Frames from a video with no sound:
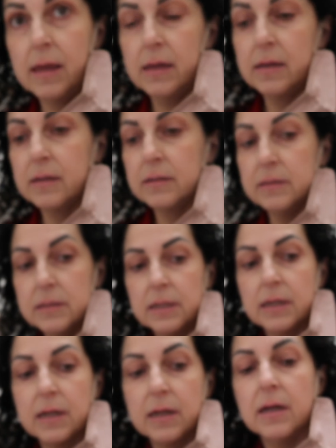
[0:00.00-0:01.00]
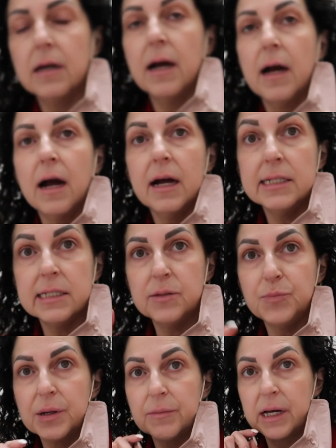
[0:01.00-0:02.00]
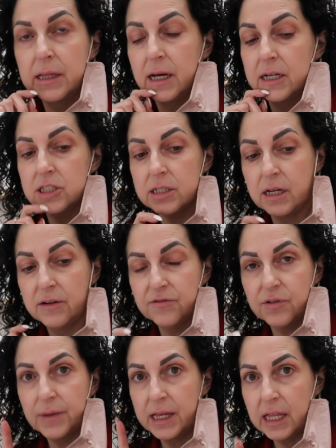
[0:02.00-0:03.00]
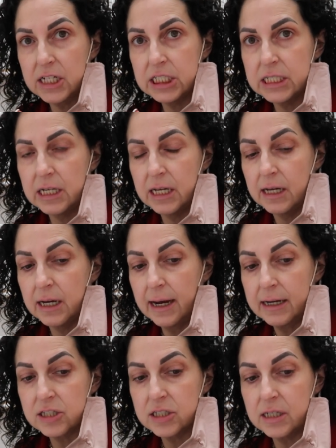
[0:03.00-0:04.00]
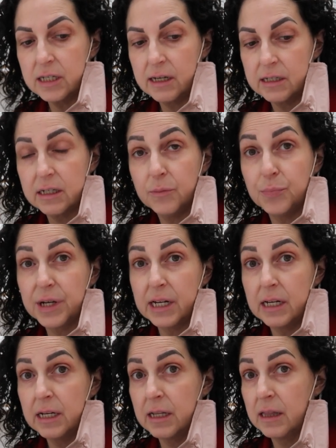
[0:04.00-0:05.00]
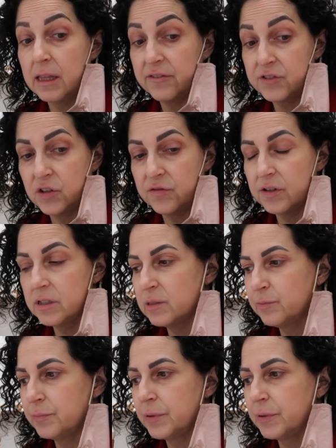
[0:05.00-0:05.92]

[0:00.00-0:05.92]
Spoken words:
and I did bring my lunch, and for my lunch today I actually ended up bringing leftovers,